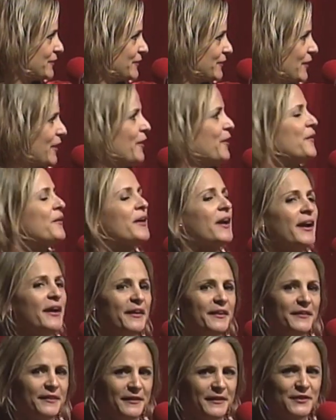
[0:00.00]
Oh, okay,
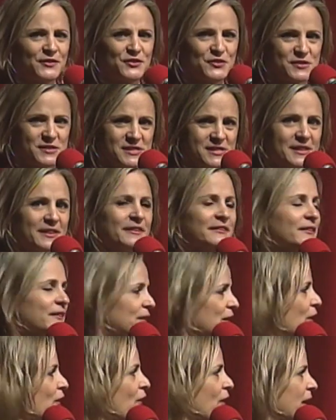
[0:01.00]
interesting.
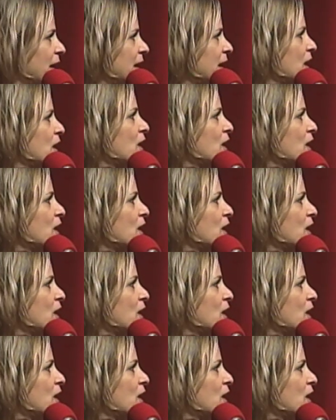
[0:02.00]
All right.